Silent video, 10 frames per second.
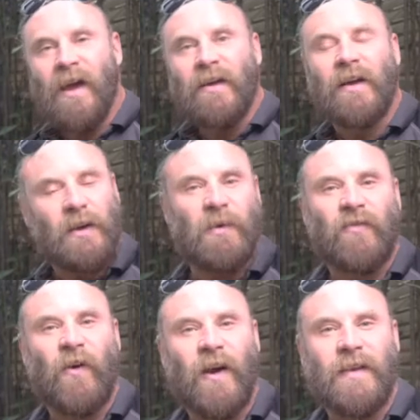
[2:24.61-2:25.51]
Now don't be
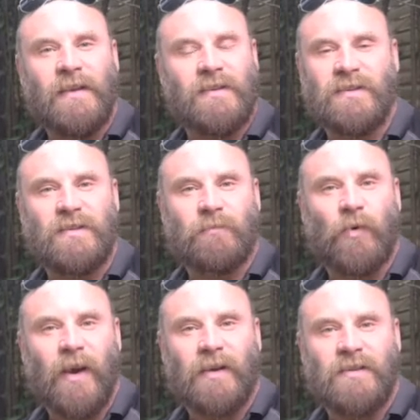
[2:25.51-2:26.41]
frightened, this is
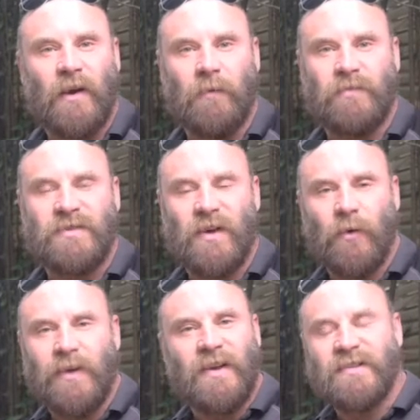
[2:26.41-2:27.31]
springtime, so
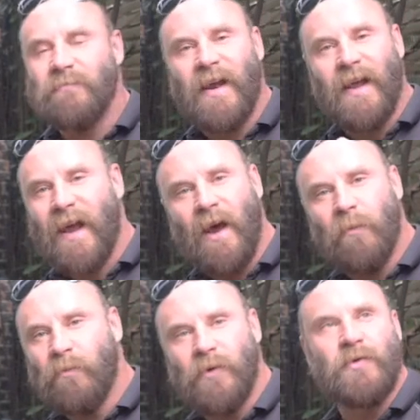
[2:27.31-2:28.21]
it doesn't matter how
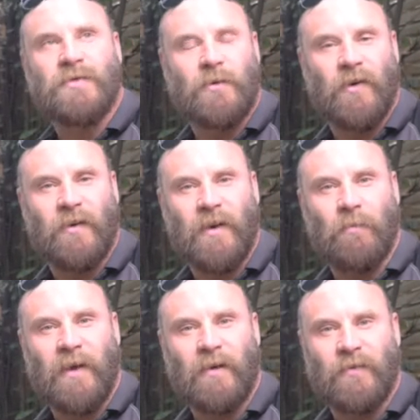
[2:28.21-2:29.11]
brutal you're going to
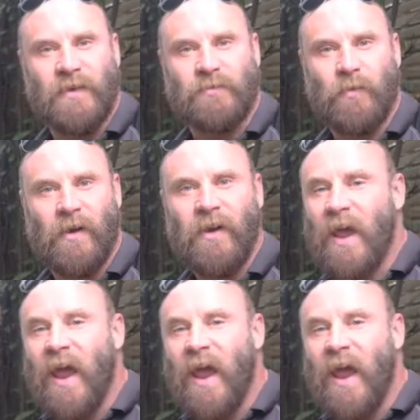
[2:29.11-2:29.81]
be on this plant,